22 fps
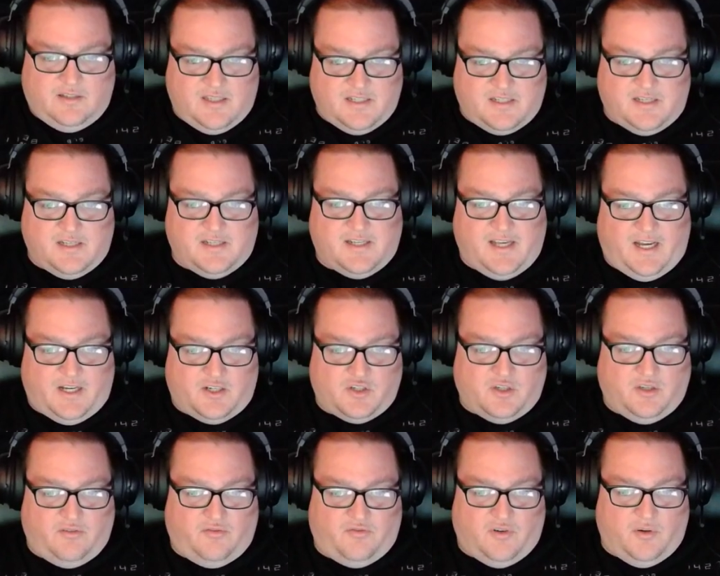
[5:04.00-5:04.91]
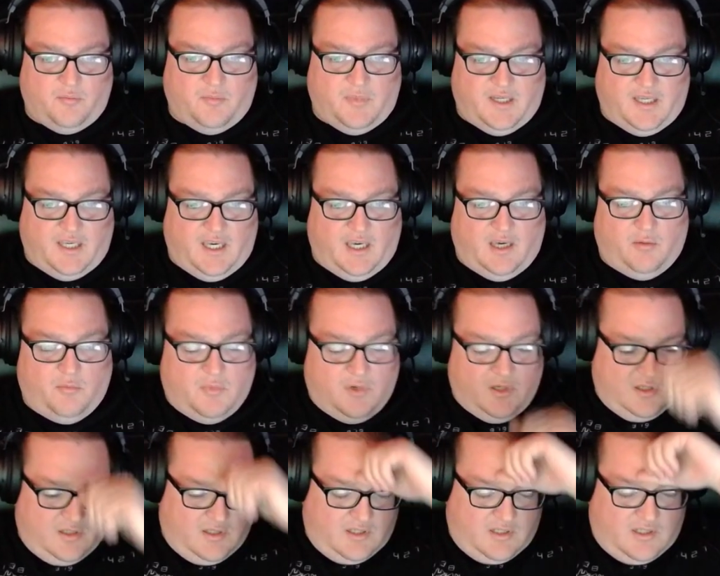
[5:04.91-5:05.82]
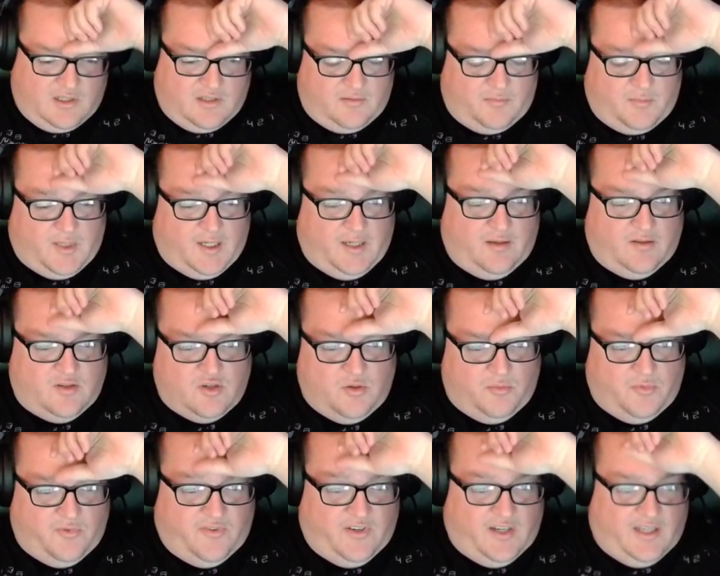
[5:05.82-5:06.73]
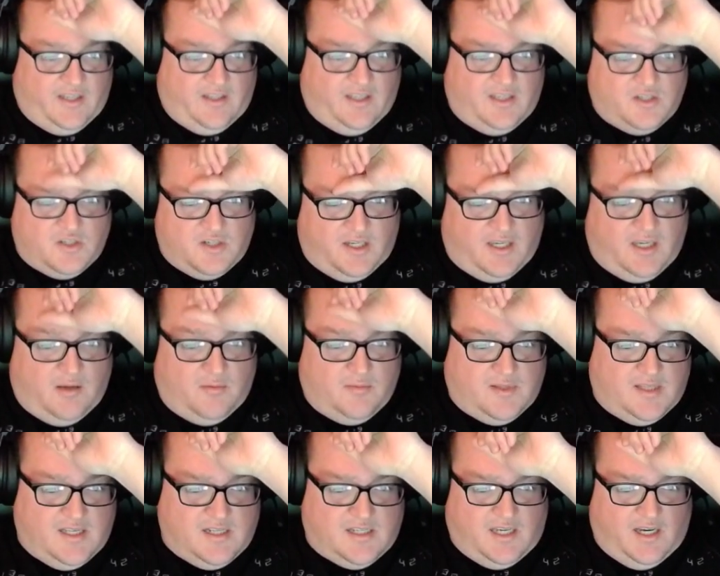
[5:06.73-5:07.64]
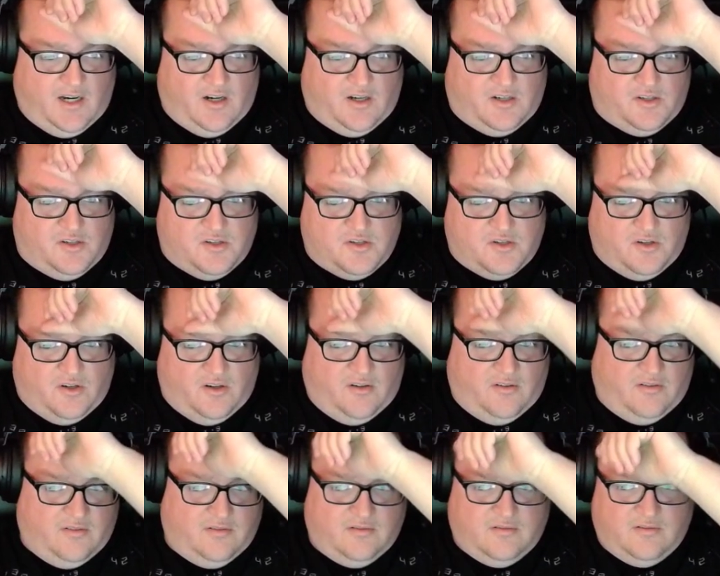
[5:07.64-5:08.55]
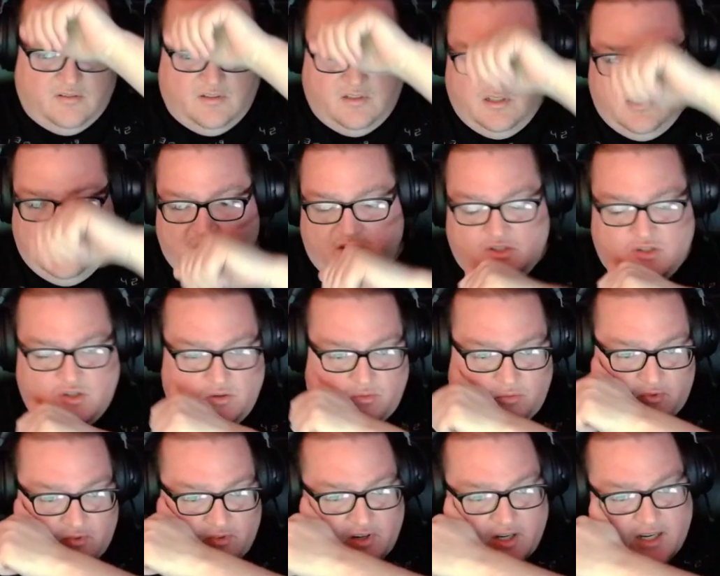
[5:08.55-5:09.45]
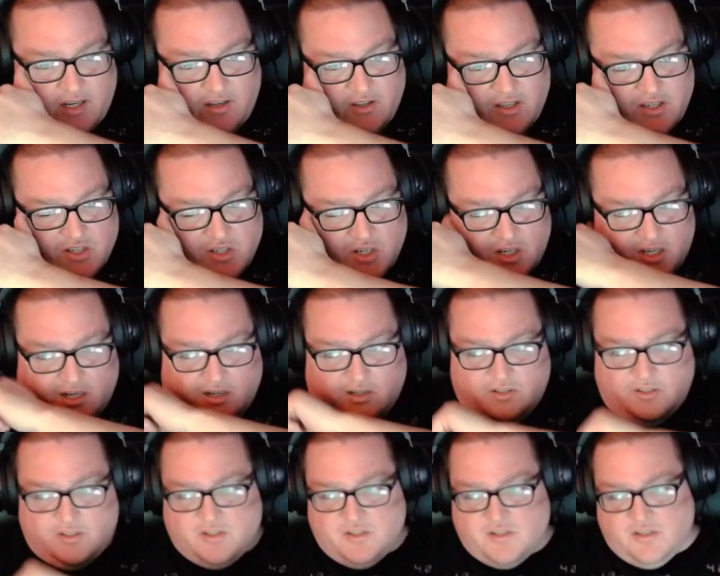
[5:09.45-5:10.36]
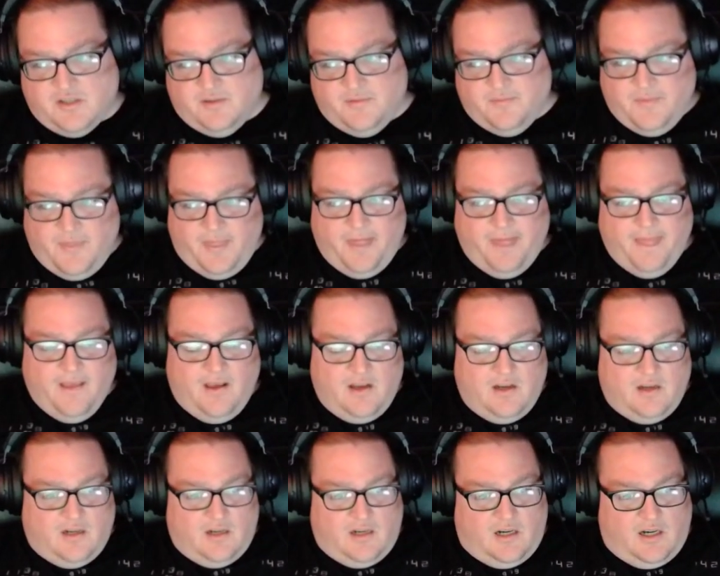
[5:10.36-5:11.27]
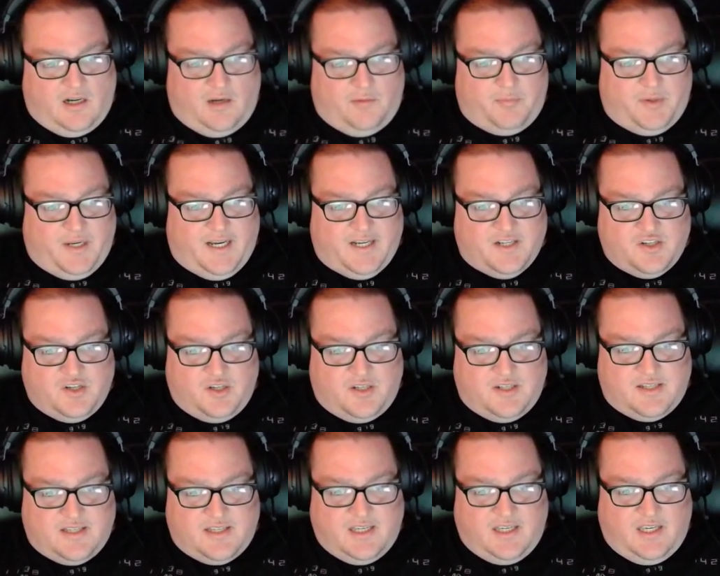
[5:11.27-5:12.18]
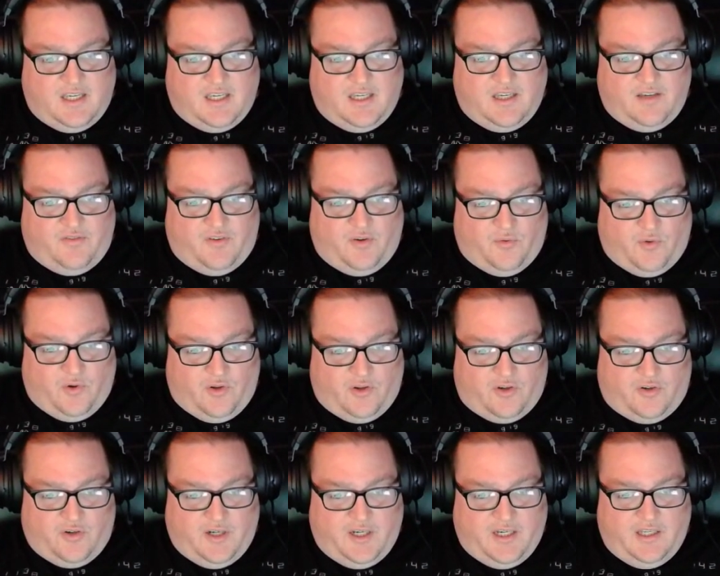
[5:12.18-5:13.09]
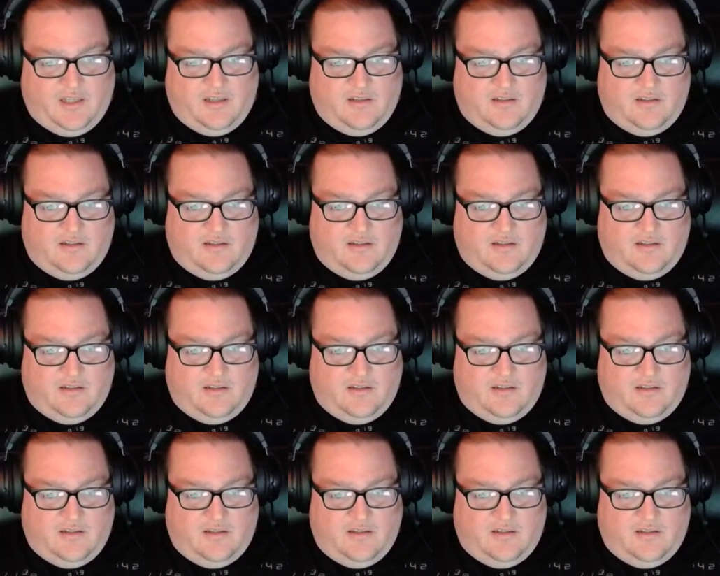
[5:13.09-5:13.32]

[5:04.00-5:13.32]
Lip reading: This is actually from my game, my Tomb of Annihilation game. These characters are all Tomb of Annihilation characters. But as you can see, if you roll a crit,